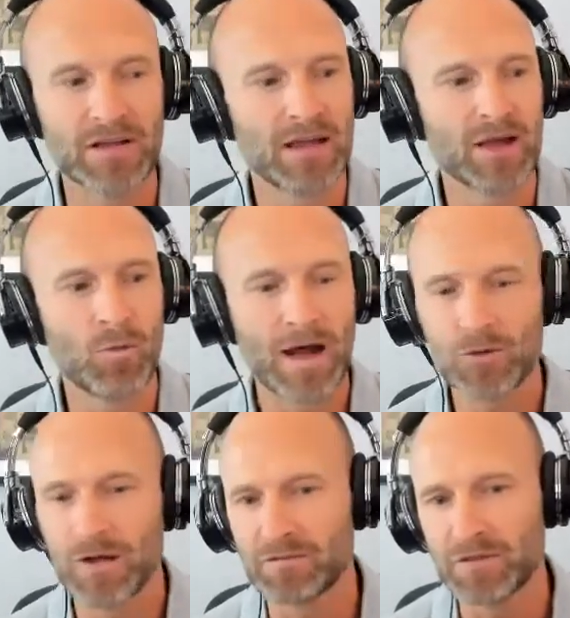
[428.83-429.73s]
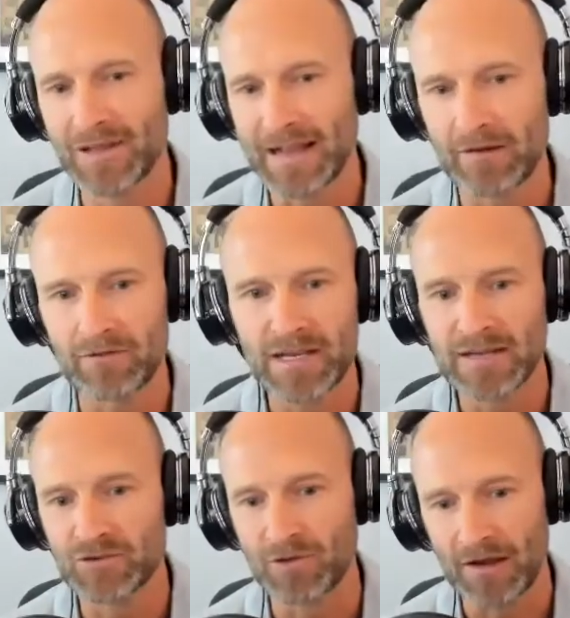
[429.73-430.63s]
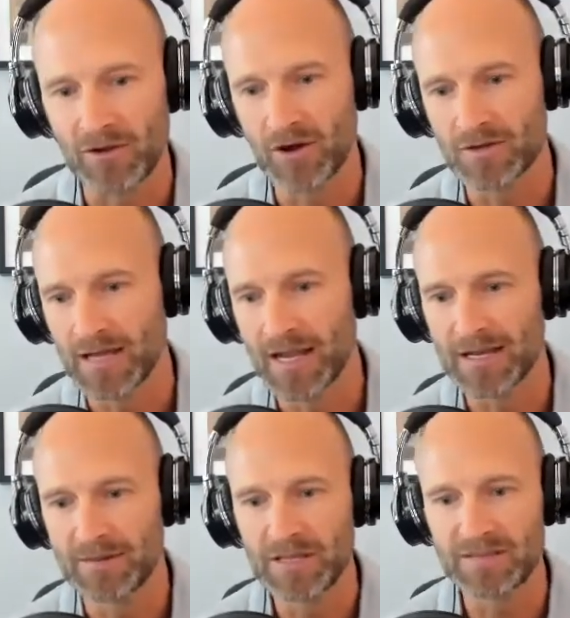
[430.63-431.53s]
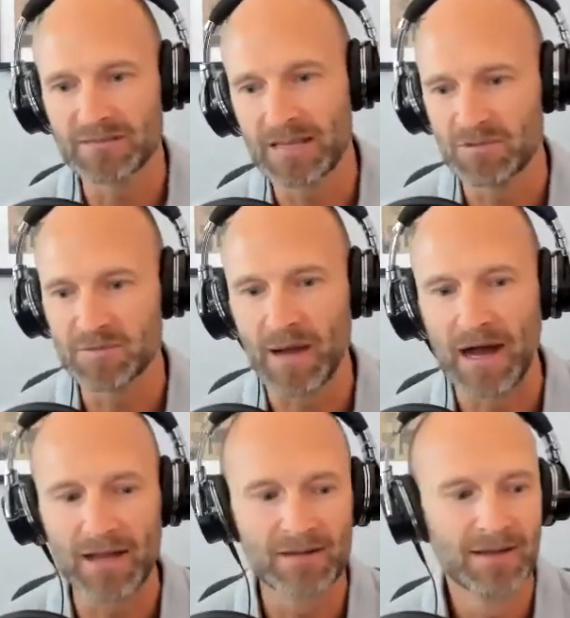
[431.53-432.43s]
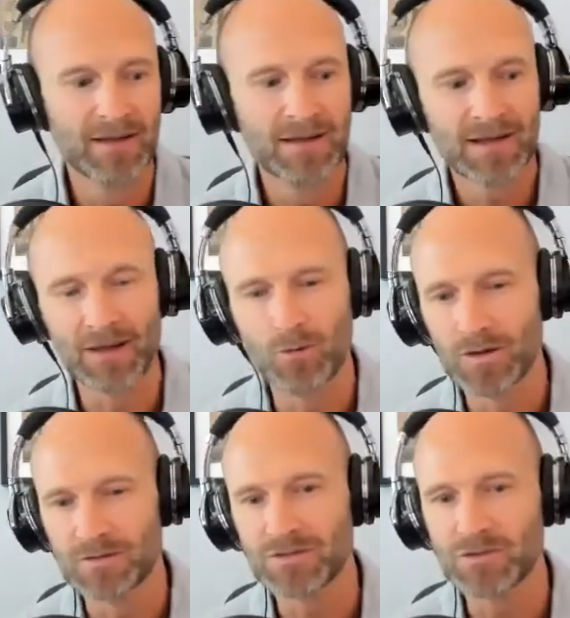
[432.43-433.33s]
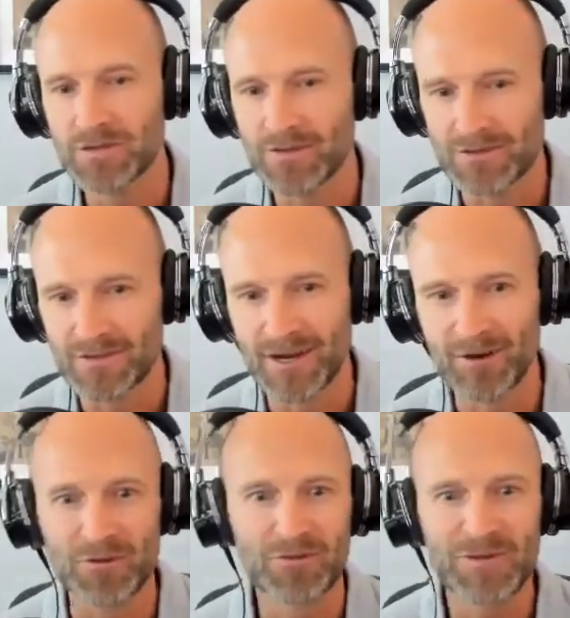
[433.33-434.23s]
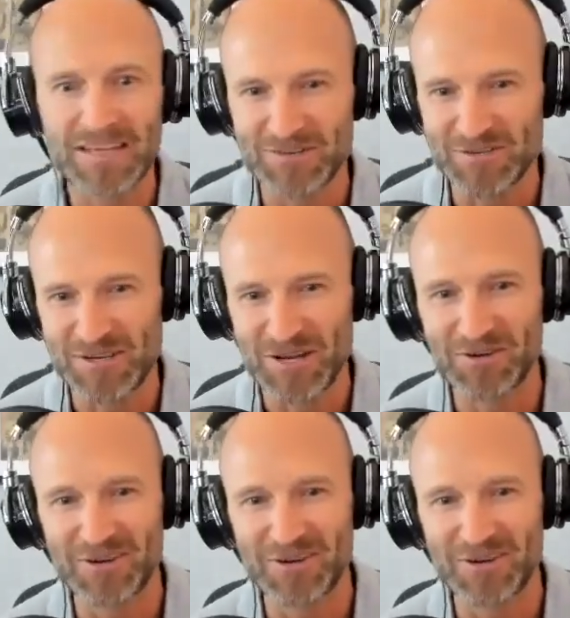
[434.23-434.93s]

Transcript: And why do I feel like every day is Groundhog Day and I'm in the same spot I was 2 years ago or 3 years ago?